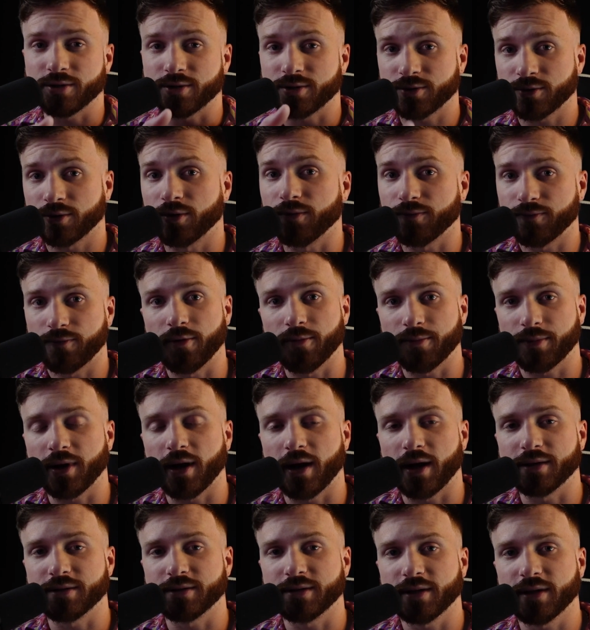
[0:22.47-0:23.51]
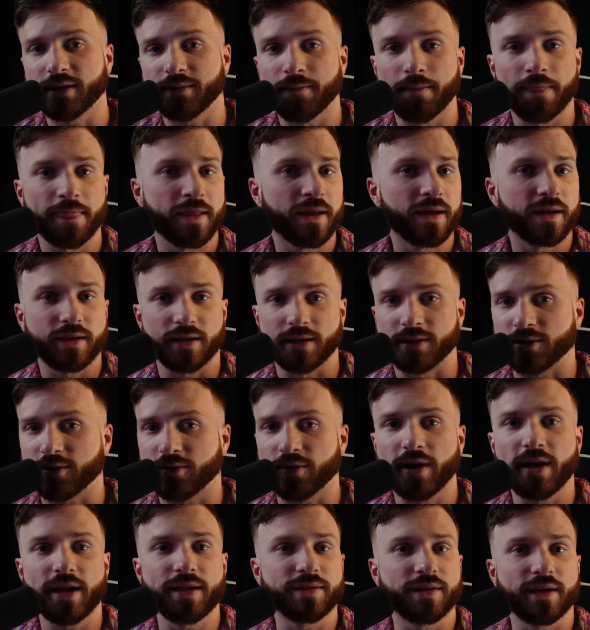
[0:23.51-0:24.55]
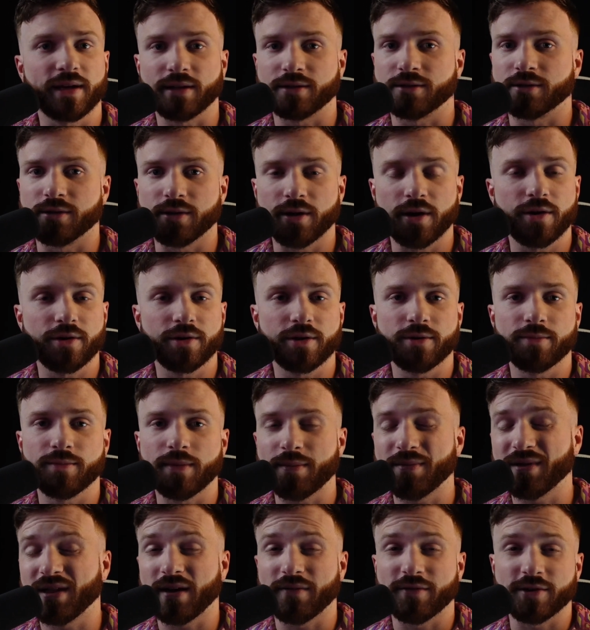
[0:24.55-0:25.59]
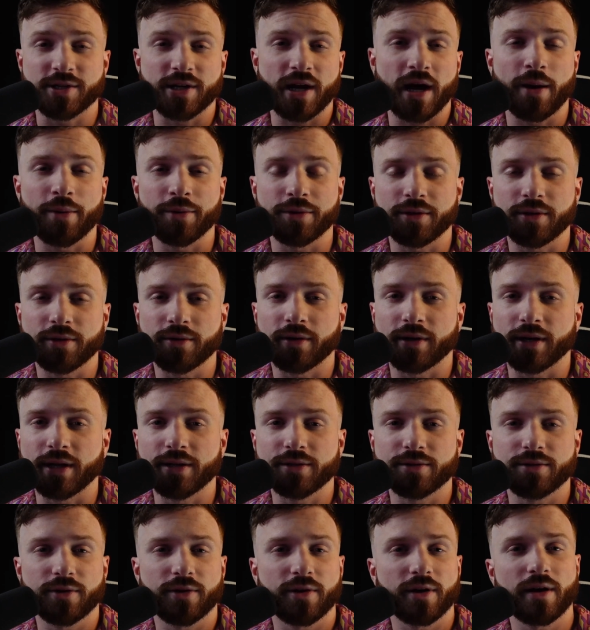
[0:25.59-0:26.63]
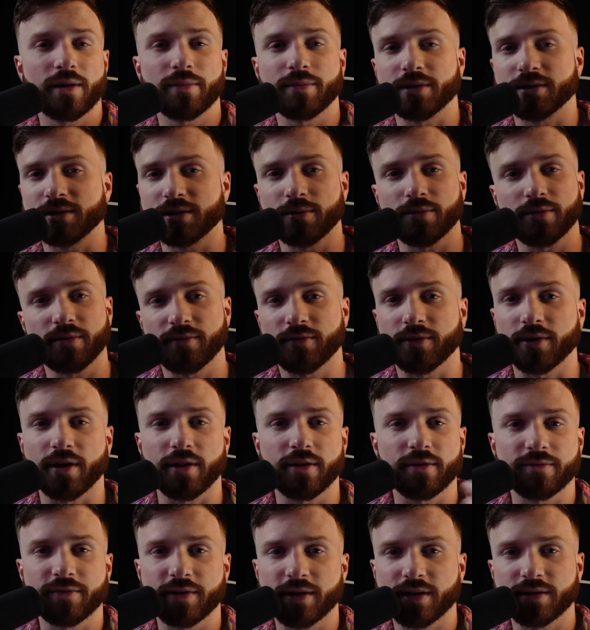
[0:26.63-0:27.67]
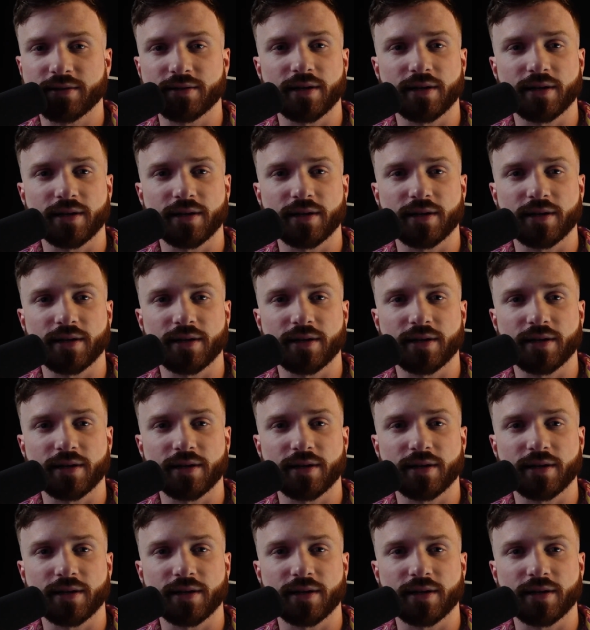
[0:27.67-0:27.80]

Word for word: short form content, it's great, they get to know you, maybe they have a chat with you on Instagram and see one of your other V S